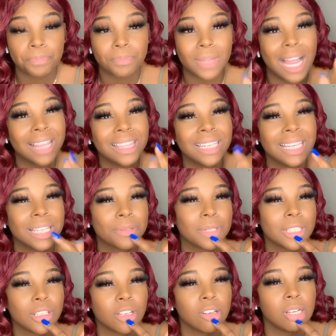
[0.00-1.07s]
I think that's what
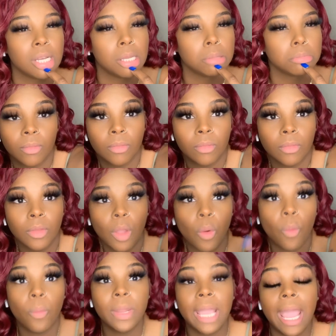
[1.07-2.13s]
it's called.
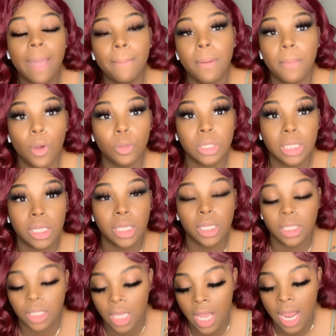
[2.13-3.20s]
We had
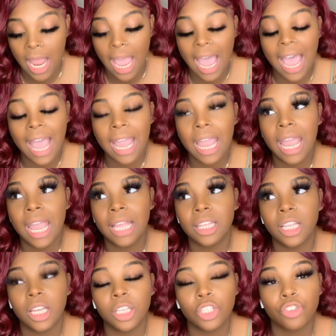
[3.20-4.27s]
mimosas. I
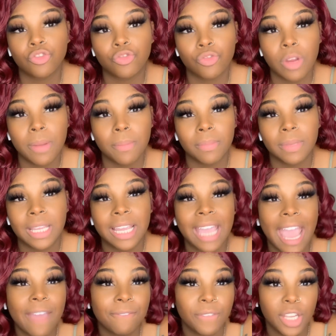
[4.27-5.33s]
had the shrimp, the
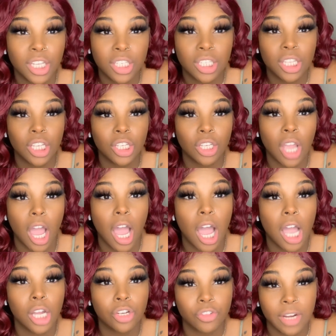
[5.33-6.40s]
catfish
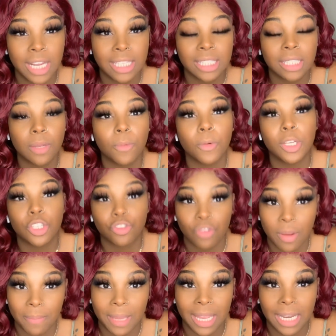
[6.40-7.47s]
uh, grits with
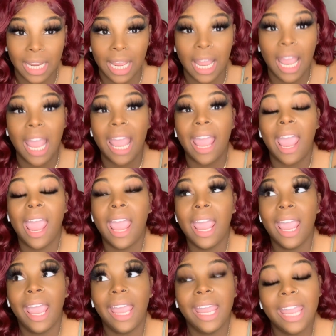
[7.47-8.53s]
shrimp in it.
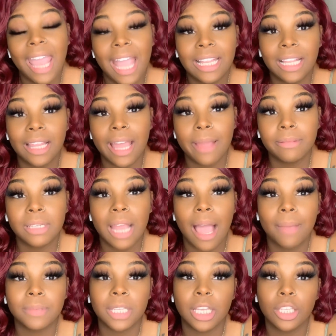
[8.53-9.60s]
He had the lamb
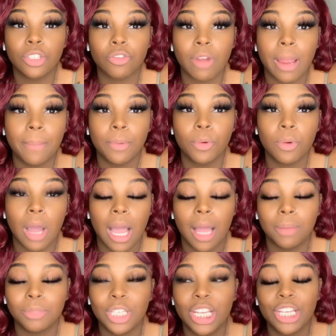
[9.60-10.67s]
chops and scrambled
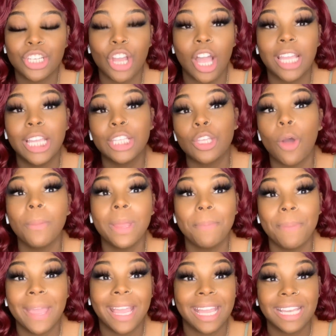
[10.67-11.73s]
um, cheese, y'all. He told me
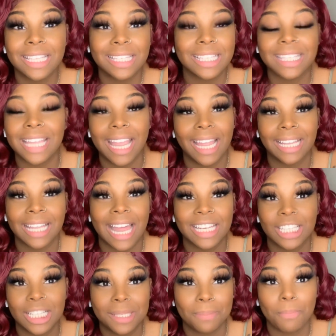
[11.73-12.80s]
pick his thing,
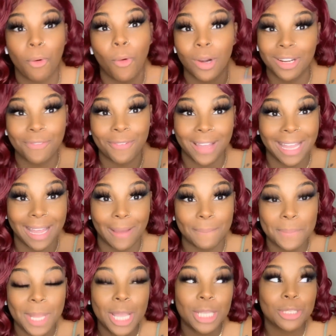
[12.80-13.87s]
like just order for
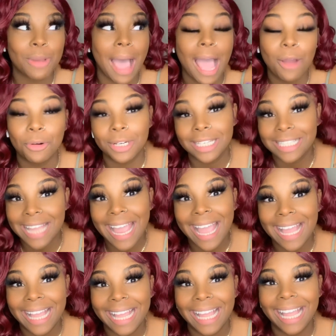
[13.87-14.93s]
him. So I ordered
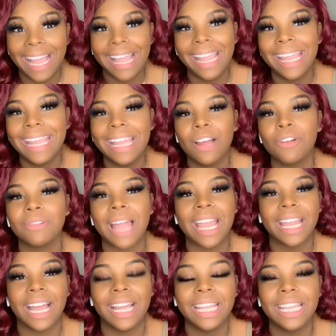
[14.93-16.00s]
that, and he don't
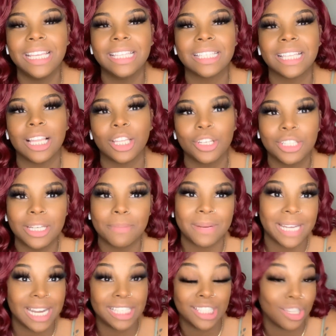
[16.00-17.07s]
like. Uh, he's allergic to
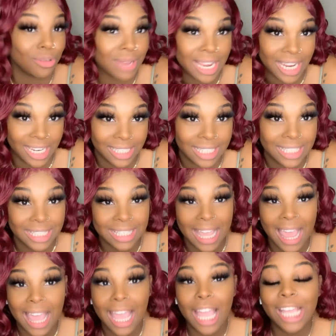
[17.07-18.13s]
bananas. He don't like onions.
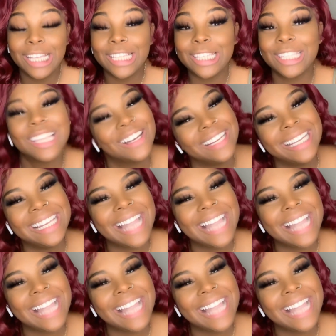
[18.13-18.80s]
So he